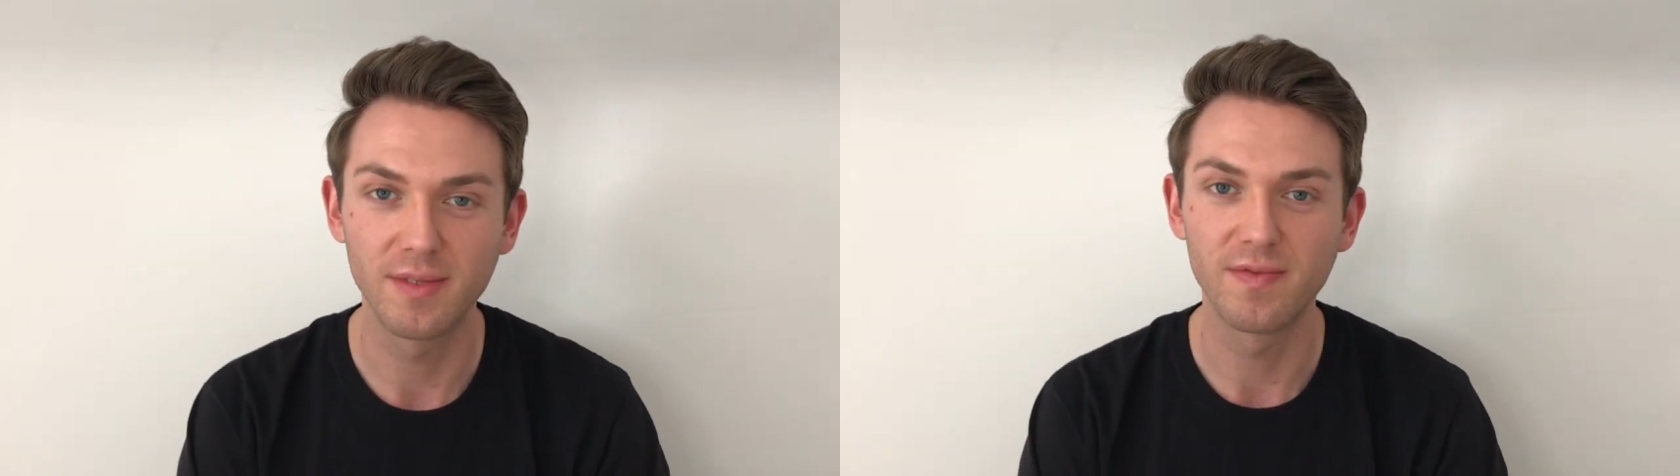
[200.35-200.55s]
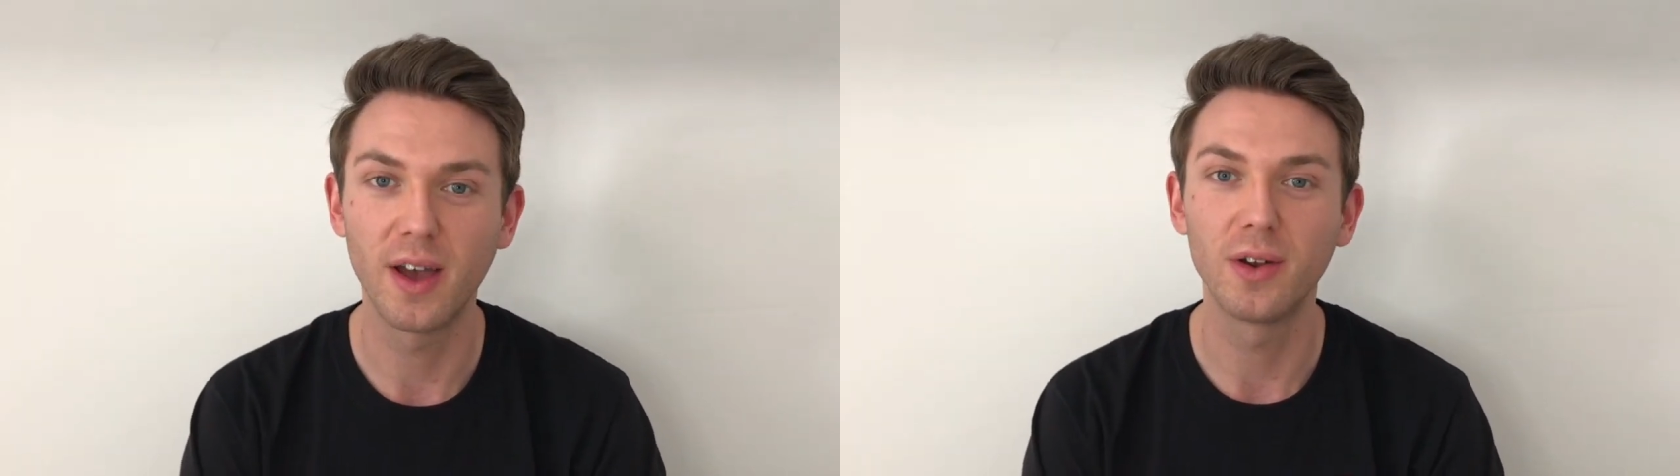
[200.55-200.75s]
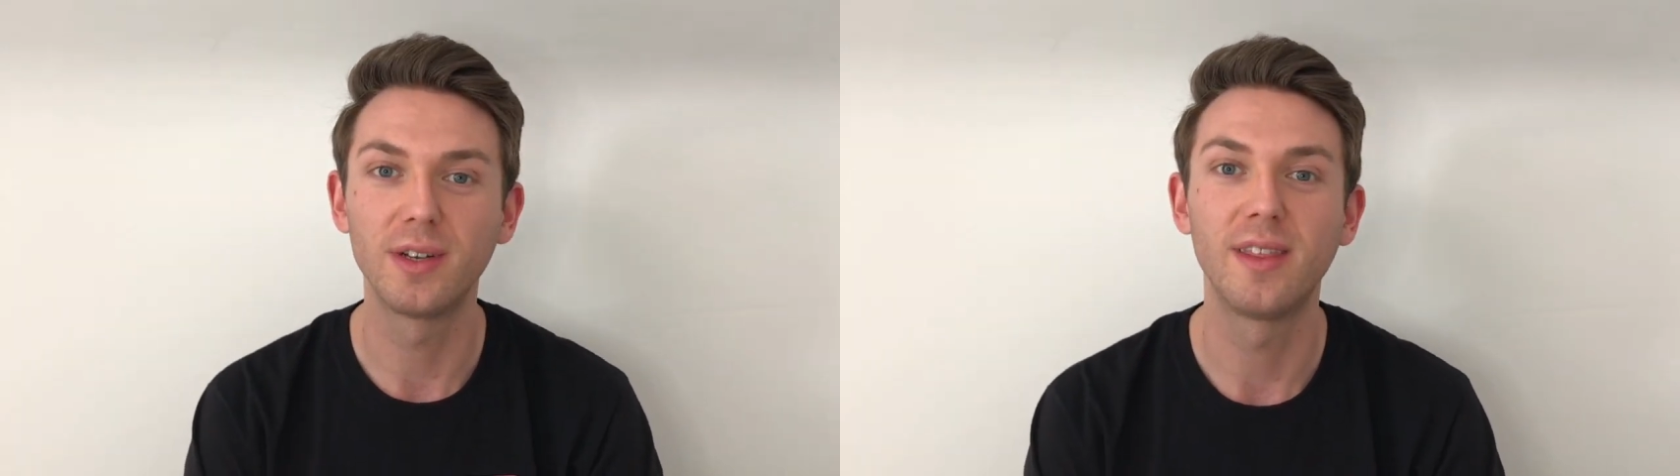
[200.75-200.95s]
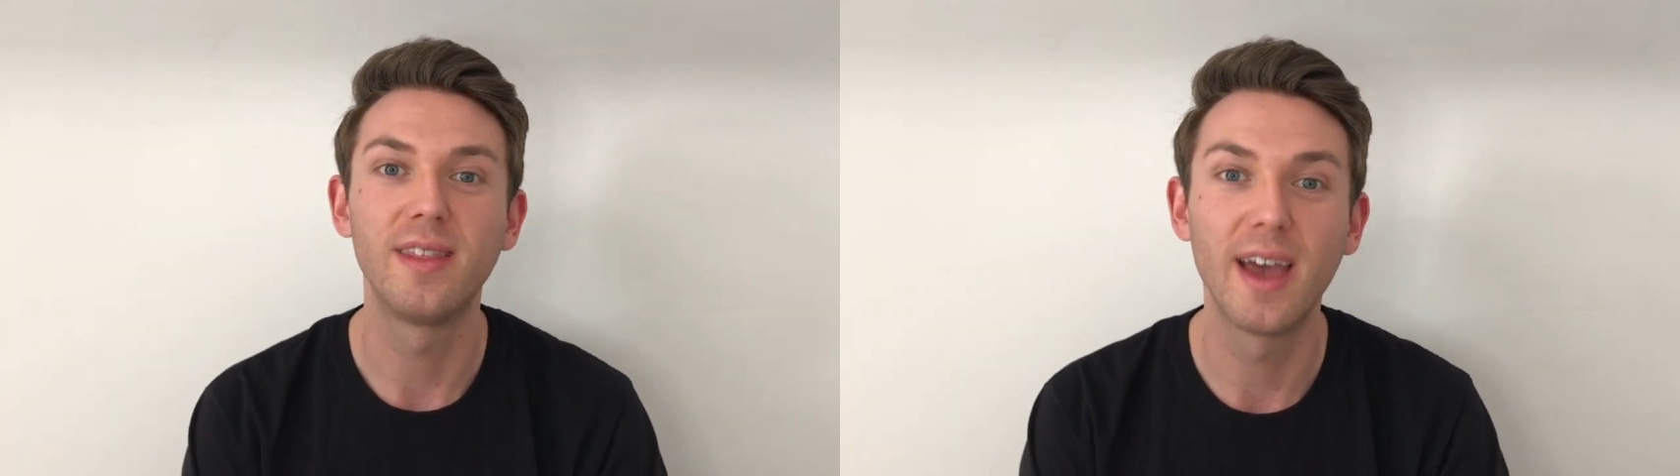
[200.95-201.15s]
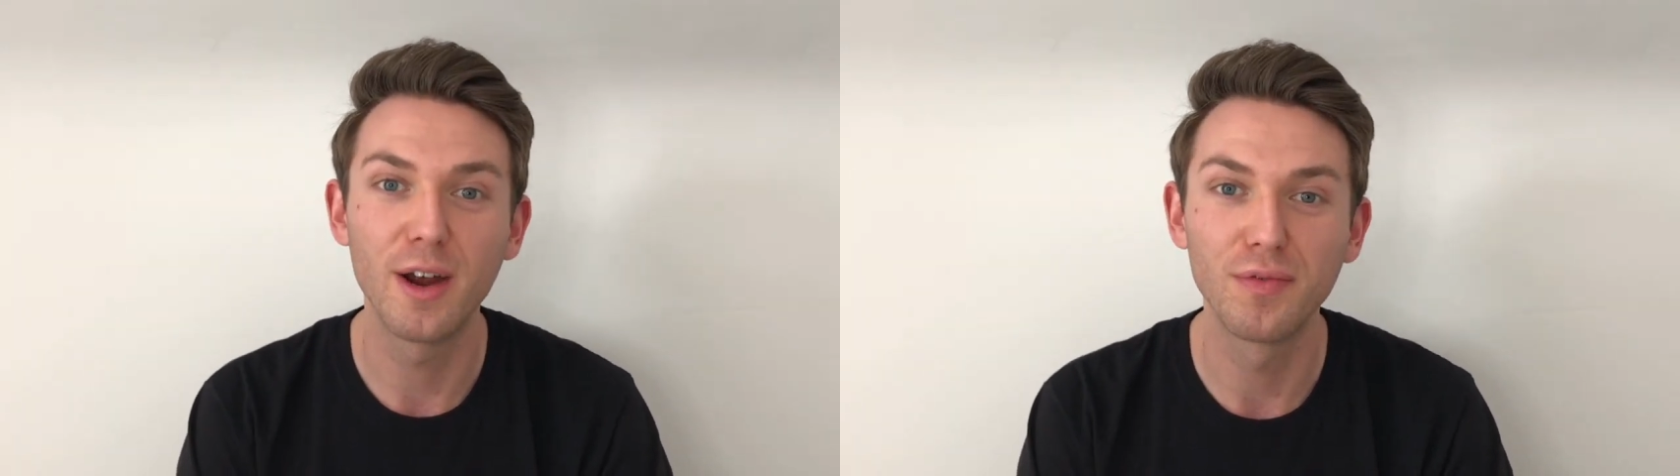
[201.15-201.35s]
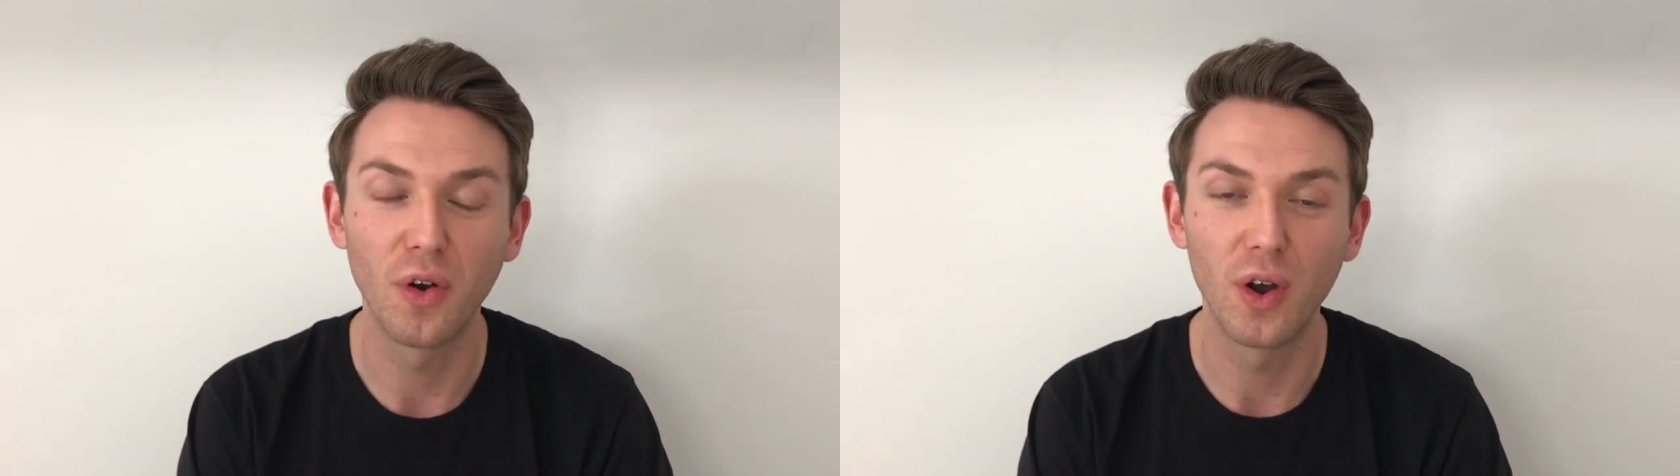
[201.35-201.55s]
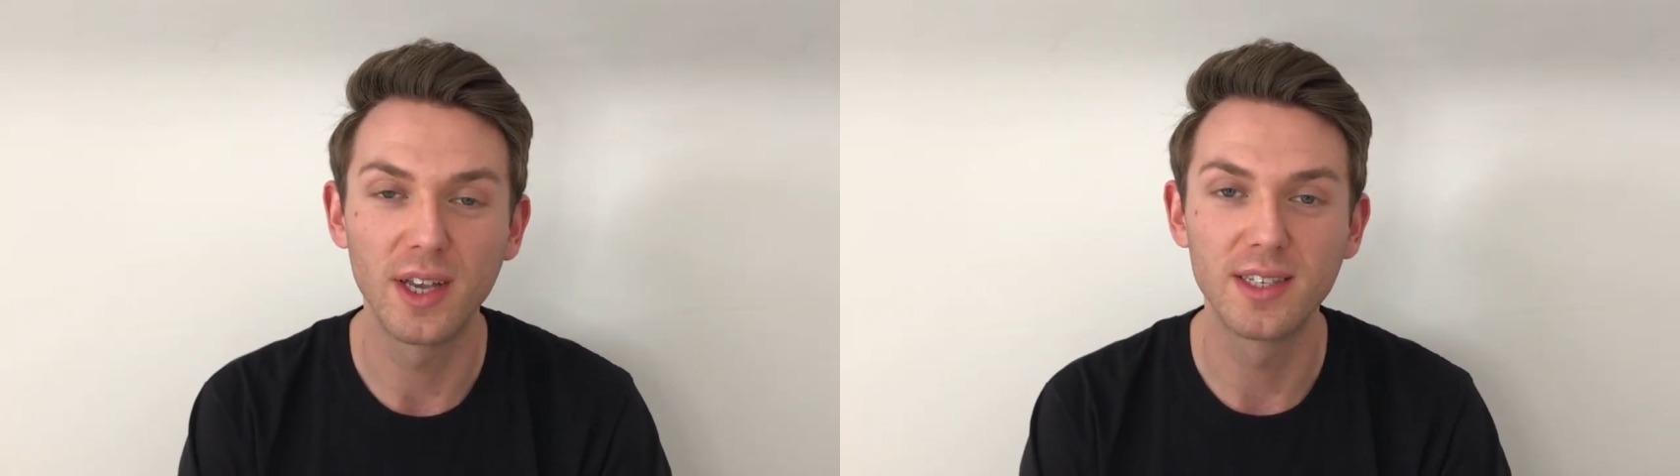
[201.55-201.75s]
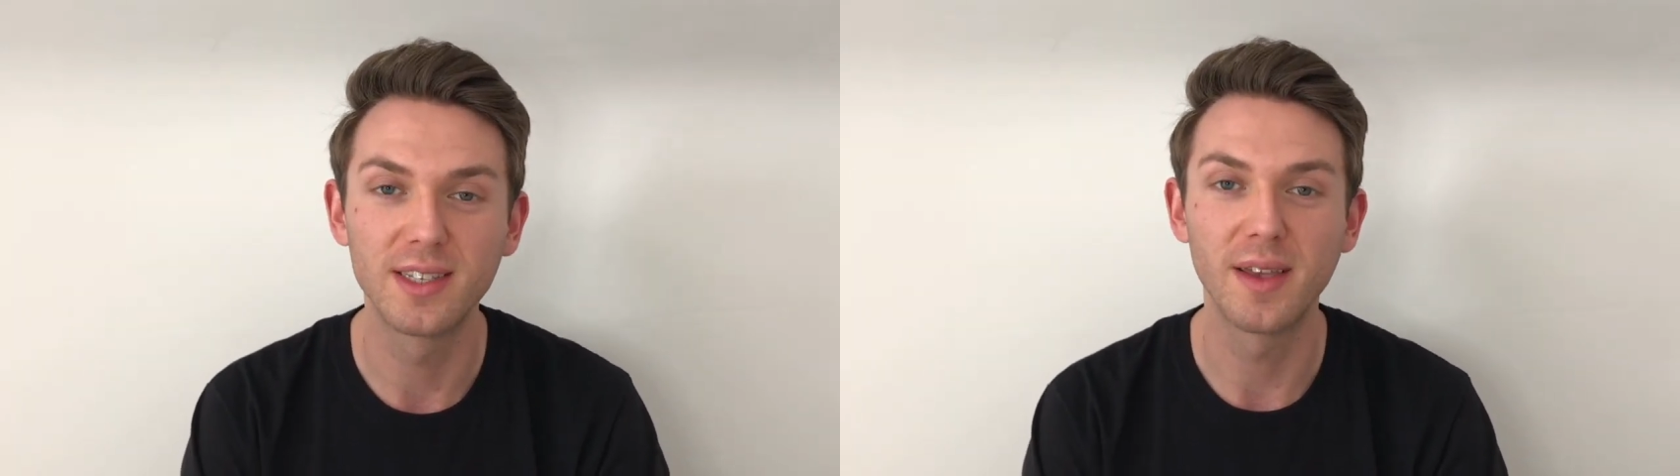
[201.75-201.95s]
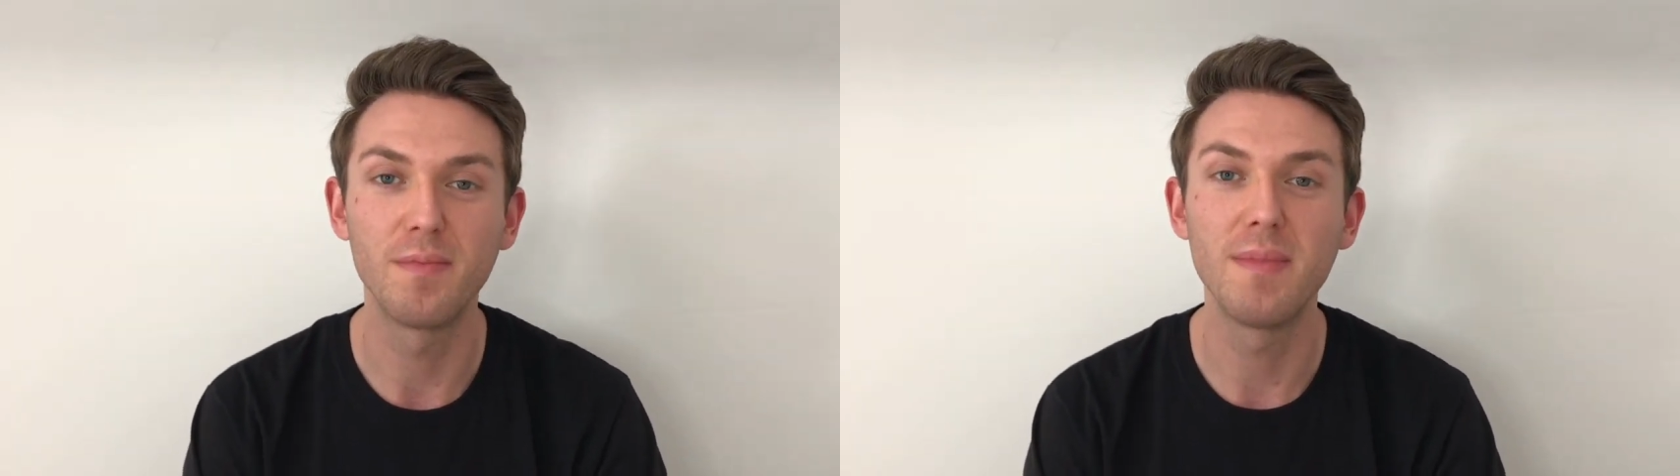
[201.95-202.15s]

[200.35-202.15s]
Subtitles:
and found their voice,